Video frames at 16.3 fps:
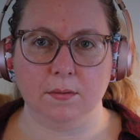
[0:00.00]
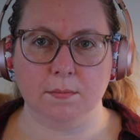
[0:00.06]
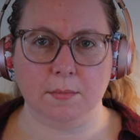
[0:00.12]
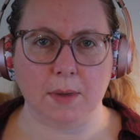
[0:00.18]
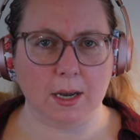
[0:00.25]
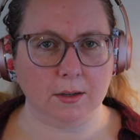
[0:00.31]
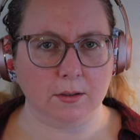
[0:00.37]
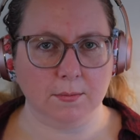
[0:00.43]

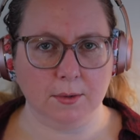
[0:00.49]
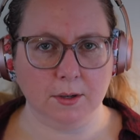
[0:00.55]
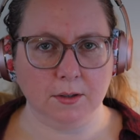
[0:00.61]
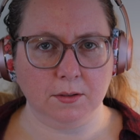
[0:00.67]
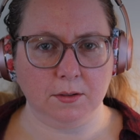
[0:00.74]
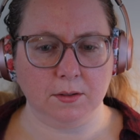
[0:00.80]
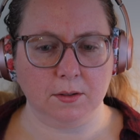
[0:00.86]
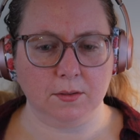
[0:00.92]

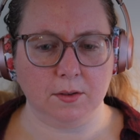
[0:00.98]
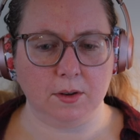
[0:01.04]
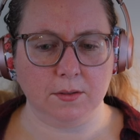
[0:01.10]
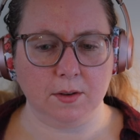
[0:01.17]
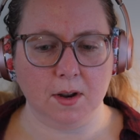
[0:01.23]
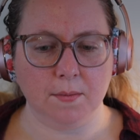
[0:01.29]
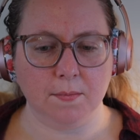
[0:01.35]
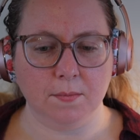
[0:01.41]
Maximus? Is that
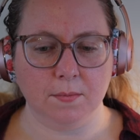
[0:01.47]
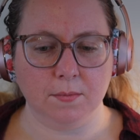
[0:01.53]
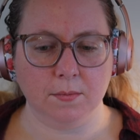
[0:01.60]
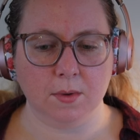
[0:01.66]
his name?